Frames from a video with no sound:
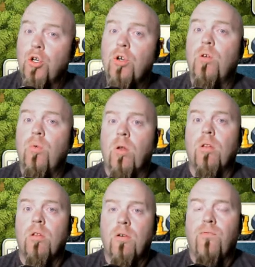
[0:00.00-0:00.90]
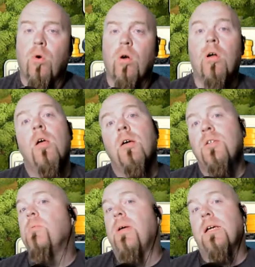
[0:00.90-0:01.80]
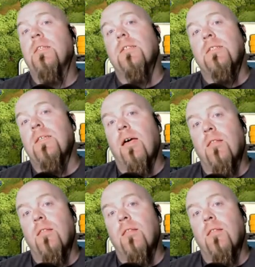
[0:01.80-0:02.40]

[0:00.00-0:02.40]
going to want to look for to make this